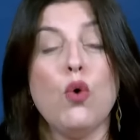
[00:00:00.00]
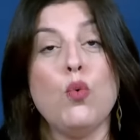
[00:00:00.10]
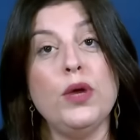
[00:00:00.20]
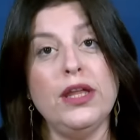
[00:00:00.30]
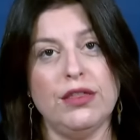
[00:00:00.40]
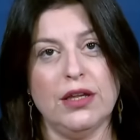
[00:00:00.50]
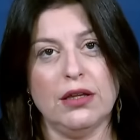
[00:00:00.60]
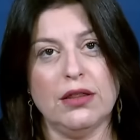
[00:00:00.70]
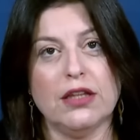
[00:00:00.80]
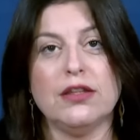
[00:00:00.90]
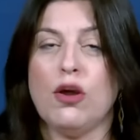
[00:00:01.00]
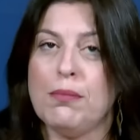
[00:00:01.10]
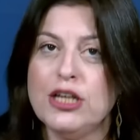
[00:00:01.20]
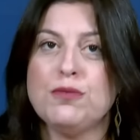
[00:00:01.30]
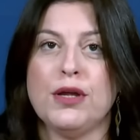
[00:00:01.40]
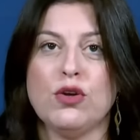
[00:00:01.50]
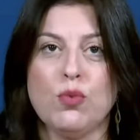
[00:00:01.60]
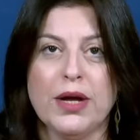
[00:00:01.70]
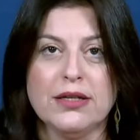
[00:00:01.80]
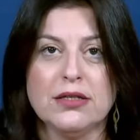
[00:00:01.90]
We think that there are much better
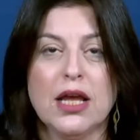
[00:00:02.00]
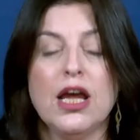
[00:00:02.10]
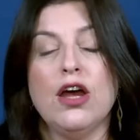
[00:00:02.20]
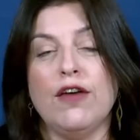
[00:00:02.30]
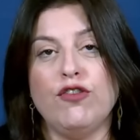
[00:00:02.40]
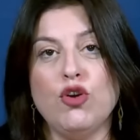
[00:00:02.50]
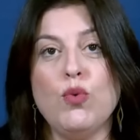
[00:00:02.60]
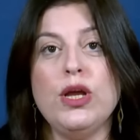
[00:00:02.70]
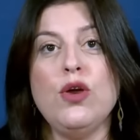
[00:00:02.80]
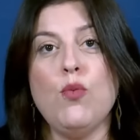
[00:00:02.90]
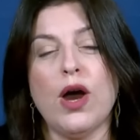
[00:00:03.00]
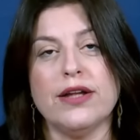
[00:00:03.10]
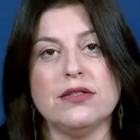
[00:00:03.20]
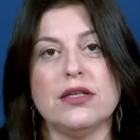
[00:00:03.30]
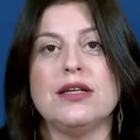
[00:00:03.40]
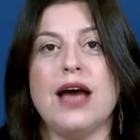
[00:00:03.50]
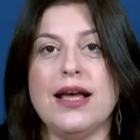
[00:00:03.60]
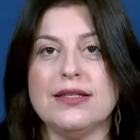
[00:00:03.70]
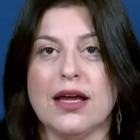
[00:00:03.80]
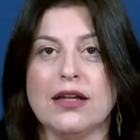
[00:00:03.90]
ways. If we want
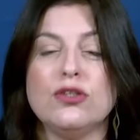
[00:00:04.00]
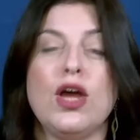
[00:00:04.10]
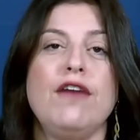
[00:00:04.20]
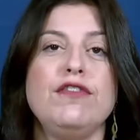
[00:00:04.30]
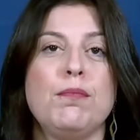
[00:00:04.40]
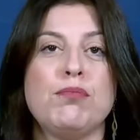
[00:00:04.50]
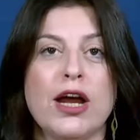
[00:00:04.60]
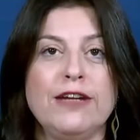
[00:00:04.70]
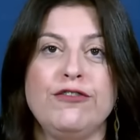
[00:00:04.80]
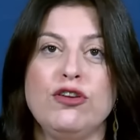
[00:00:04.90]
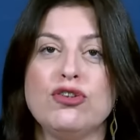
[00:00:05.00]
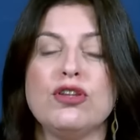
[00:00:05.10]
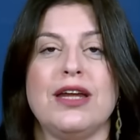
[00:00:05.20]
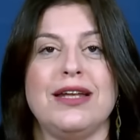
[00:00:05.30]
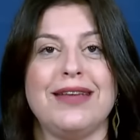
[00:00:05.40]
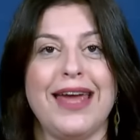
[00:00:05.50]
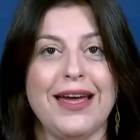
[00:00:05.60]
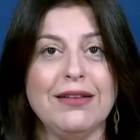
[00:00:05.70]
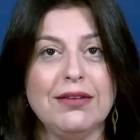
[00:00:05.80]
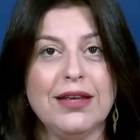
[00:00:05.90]
Gaza to have the bright future that it
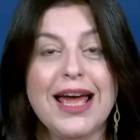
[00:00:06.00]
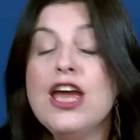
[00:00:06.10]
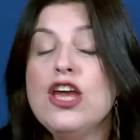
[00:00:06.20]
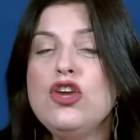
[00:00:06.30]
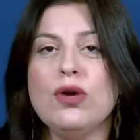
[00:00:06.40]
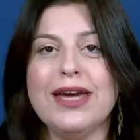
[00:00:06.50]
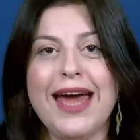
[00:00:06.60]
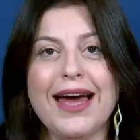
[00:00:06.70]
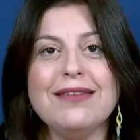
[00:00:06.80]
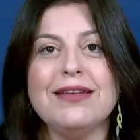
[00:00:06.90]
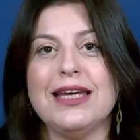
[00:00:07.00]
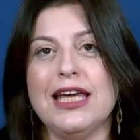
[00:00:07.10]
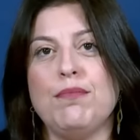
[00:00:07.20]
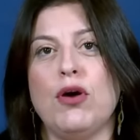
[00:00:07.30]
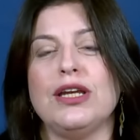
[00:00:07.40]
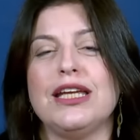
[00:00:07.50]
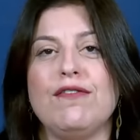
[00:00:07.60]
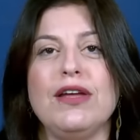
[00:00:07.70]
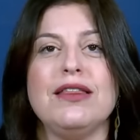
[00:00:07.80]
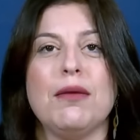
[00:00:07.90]
can't, you can't keep on
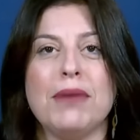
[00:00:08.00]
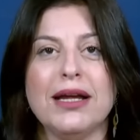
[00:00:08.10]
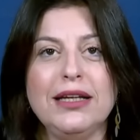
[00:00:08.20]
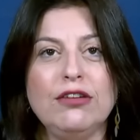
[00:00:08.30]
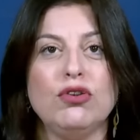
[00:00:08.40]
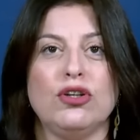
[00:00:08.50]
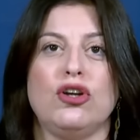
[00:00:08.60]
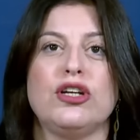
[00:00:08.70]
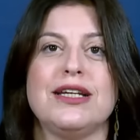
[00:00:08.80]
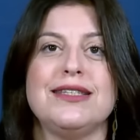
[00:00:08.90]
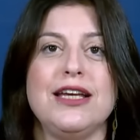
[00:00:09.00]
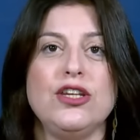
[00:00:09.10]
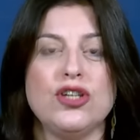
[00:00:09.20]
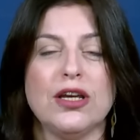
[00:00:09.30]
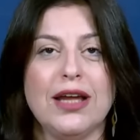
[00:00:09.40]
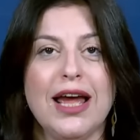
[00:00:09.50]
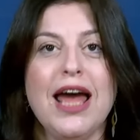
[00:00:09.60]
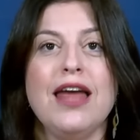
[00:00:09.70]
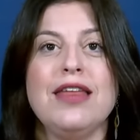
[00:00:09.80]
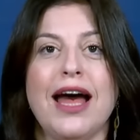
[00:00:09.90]
giving the money to an organization
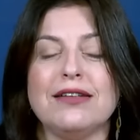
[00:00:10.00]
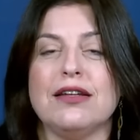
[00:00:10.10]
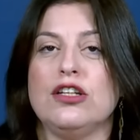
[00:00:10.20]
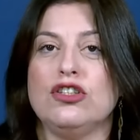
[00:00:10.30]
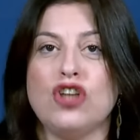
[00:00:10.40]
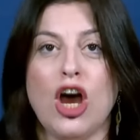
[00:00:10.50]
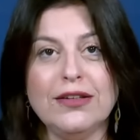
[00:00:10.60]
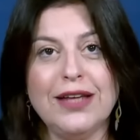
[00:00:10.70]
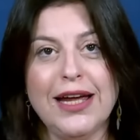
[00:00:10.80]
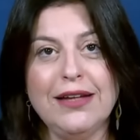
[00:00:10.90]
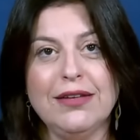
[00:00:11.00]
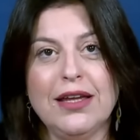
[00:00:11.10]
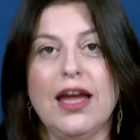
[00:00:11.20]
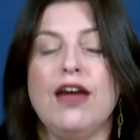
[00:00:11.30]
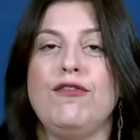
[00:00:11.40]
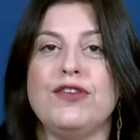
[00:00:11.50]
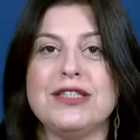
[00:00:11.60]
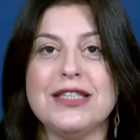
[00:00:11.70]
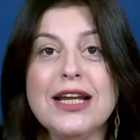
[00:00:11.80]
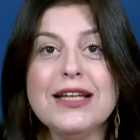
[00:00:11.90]
that taught hate,
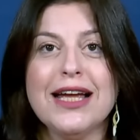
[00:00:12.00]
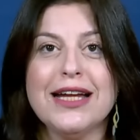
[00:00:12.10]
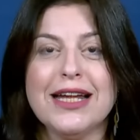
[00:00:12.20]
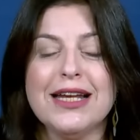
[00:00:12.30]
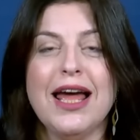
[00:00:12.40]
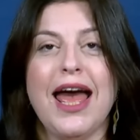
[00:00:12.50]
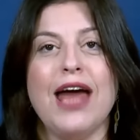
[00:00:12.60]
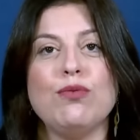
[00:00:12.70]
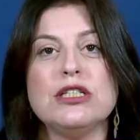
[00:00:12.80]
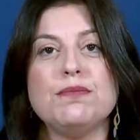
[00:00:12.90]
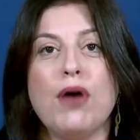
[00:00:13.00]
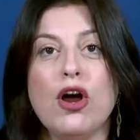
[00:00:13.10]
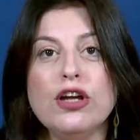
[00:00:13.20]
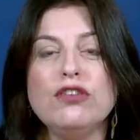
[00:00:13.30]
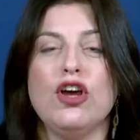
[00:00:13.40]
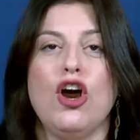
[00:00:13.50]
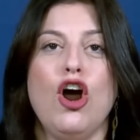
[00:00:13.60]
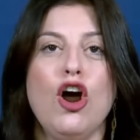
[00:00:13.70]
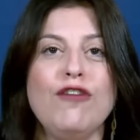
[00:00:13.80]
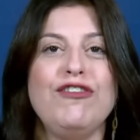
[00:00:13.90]
facilitated, and was part
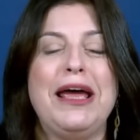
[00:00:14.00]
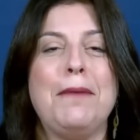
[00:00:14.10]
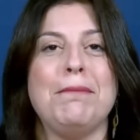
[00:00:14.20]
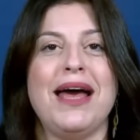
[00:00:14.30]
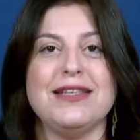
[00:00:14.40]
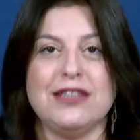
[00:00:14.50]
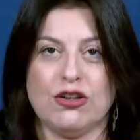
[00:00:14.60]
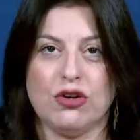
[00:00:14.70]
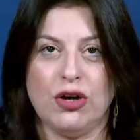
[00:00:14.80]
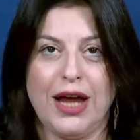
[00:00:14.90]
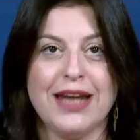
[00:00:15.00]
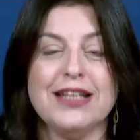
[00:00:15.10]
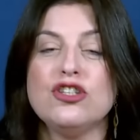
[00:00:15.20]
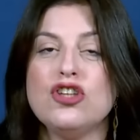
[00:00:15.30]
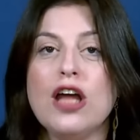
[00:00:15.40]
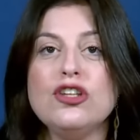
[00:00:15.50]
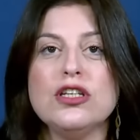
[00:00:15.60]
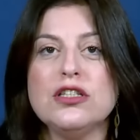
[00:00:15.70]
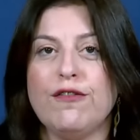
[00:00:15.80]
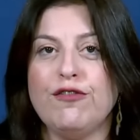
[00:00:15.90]
of a massacre. And it's not
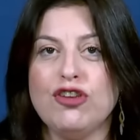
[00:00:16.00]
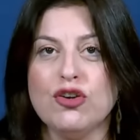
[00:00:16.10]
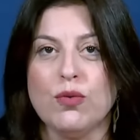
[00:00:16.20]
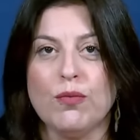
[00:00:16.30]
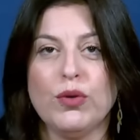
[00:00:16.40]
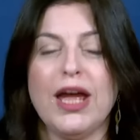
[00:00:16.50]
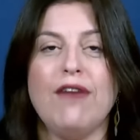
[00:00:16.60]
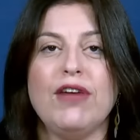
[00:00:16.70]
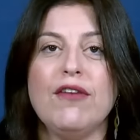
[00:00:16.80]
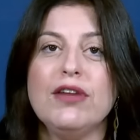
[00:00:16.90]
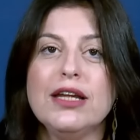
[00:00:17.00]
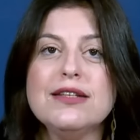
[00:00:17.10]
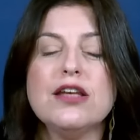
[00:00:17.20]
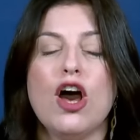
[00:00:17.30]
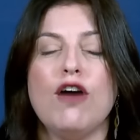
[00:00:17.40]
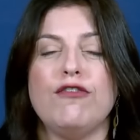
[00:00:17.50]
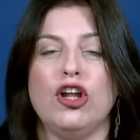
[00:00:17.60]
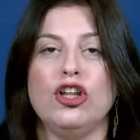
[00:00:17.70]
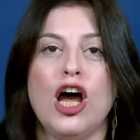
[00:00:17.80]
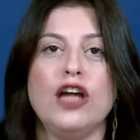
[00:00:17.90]
just a few. We have evidence of
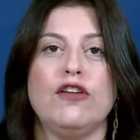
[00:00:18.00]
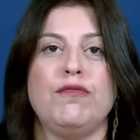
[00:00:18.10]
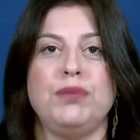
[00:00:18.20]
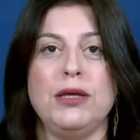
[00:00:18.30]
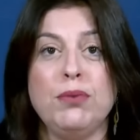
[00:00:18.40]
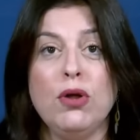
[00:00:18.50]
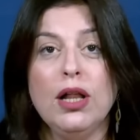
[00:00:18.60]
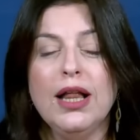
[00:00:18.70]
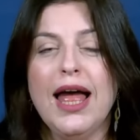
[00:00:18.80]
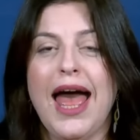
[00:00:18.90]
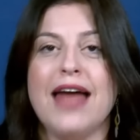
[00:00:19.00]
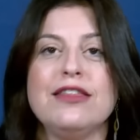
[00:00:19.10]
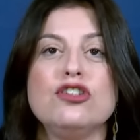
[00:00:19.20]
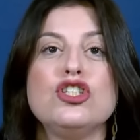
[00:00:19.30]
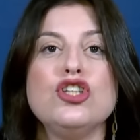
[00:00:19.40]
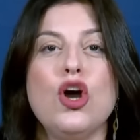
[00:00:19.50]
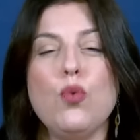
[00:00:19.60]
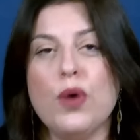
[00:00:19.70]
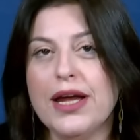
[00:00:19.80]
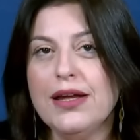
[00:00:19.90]
a lot of people, and there's no
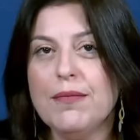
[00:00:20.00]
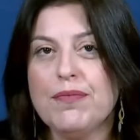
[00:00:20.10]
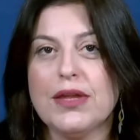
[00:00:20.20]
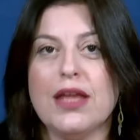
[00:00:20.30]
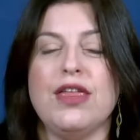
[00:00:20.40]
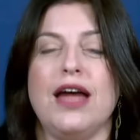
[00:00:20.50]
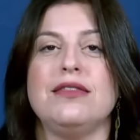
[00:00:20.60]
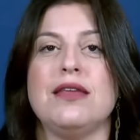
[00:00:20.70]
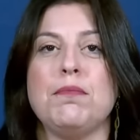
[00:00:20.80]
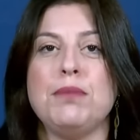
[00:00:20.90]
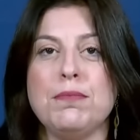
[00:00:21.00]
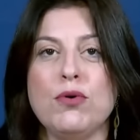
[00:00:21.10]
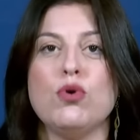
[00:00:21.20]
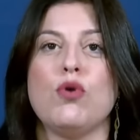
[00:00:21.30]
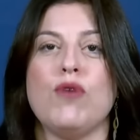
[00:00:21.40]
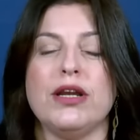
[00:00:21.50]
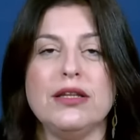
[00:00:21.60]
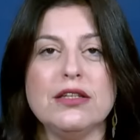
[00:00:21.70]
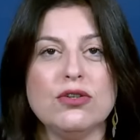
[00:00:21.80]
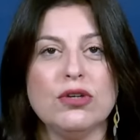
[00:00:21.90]
way that the people who are
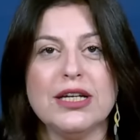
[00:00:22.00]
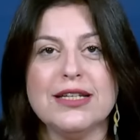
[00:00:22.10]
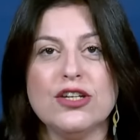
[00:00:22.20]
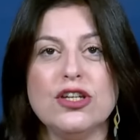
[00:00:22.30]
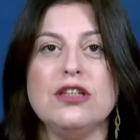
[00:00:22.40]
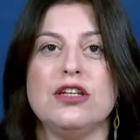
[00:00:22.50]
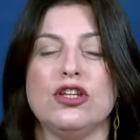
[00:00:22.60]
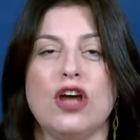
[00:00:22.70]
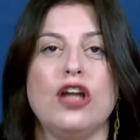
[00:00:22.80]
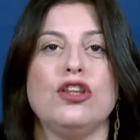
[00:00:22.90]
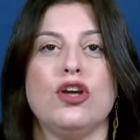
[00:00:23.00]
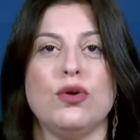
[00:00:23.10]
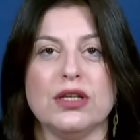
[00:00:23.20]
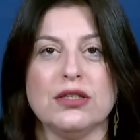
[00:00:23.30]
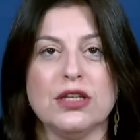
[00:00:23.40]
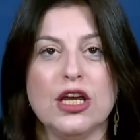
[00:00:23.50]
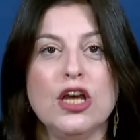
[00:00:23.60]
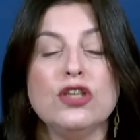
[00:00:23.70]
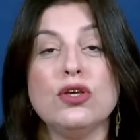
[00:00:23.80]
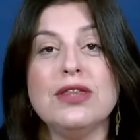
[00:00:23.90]
running this organization did not know this.
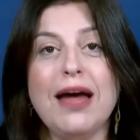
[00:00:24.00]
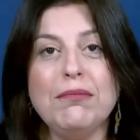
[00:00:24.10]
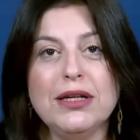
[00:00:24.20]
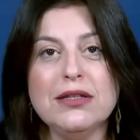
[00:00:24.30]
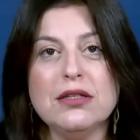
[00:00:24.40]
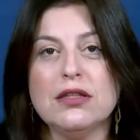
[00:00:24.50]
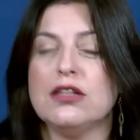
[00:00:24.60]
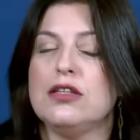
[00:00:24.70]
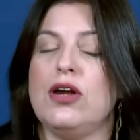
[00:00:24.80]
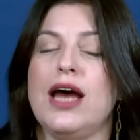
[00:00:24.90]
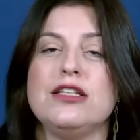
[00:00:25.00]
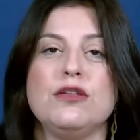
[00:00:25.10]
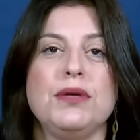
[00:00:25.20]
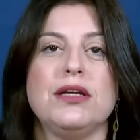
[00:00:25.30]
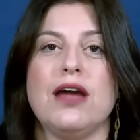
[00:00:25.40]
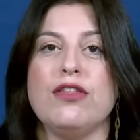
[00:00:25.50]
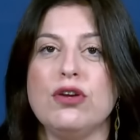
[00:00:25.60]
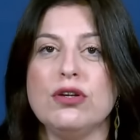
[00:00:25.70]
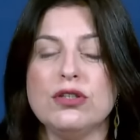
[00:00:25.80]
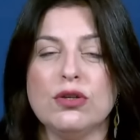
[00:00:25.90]
So that means that there has to be
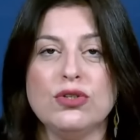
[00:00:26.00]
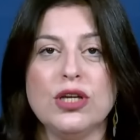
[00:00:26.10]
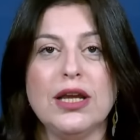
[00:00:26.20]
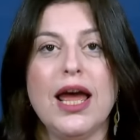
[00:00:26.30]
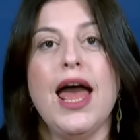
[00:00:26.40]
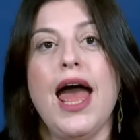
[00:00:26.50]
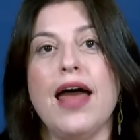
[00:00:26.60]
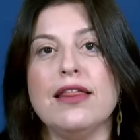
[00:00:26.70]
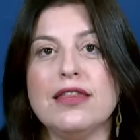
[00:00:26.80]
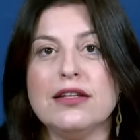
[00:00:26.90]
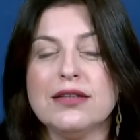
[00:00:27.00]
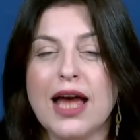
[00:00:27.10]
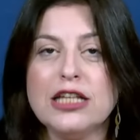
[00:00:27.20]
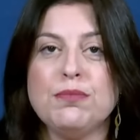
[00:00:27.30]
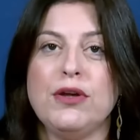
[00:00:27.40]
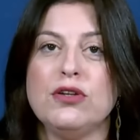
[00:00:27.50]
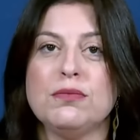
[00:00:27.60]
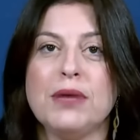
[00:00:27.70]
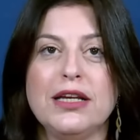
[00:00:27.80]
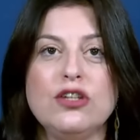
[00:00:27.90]
another solution, and the taxpayers'
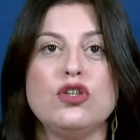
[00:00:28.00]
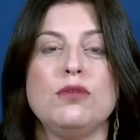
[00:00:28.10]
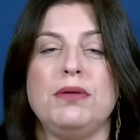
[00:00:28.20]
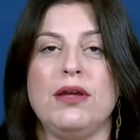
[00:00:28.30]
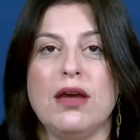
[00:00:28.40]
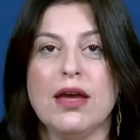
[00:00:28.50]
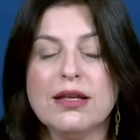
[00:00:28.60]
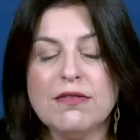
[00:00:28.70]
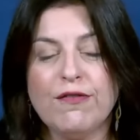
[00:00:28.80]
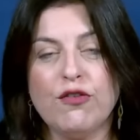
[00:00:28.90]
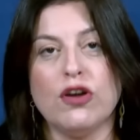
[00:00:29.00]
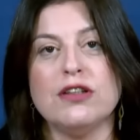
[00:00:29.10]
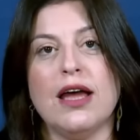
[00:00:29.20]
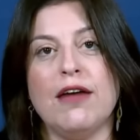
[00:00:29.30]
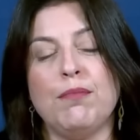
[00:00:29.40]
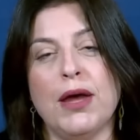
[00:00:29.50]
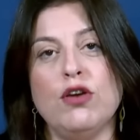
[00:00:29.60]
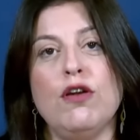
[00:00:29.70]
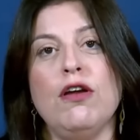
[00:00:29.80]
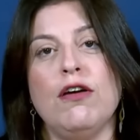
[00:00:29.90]
money should be for a
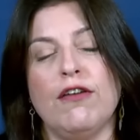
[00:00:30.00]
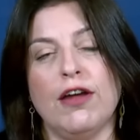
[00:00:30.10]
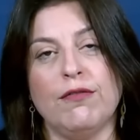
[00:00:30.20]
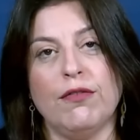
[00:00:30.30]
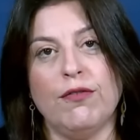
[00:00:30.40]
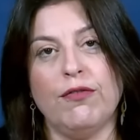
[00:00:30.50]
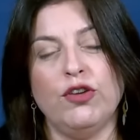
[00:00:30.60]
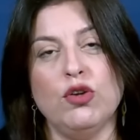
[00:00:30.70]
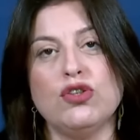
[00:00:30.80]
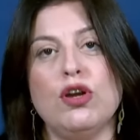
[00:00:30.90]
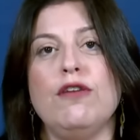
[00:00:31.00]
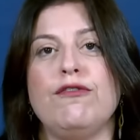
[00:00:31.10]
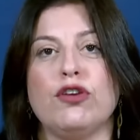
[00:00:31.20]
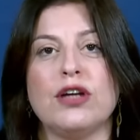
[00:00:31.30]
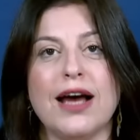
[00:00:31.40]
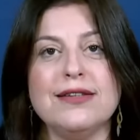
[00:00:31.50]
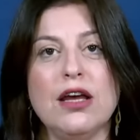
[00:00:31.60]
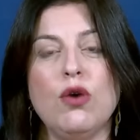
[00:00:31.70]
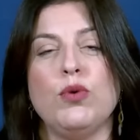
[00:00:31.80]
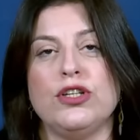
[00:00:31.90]
better and future for
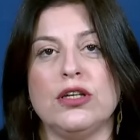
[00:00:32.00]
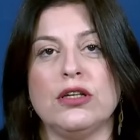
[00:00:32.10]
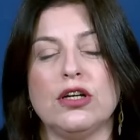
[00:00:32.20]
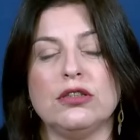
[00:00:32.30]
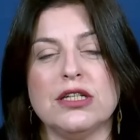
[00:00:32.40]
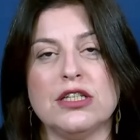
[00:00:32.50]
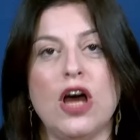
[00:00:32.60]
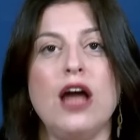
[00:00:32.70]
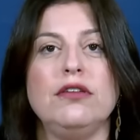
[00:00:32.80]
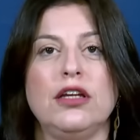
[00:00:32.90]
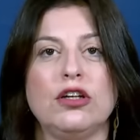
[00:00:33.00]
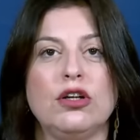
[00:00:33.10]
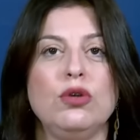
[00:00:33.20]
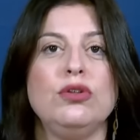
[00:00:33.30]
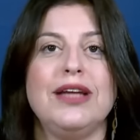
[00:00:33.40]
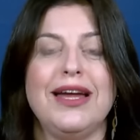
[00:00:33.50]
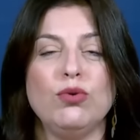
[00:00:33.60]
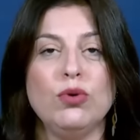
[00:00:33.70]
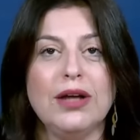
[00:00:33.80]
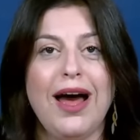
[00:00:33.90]
Gaza, which does not include
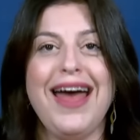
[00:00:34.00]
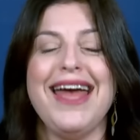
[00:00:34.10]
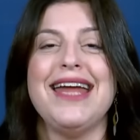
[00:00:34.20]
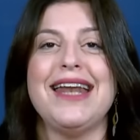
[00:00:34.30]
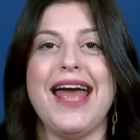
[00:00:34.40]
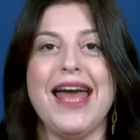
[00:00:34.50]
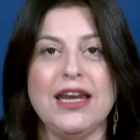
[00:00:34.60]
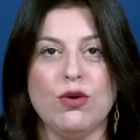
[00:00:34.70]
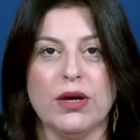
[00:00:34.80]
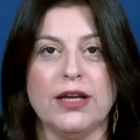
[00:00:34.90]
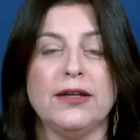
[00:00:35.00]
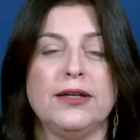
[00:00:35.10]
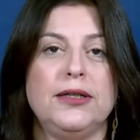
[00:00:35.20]
UNRWA in any way.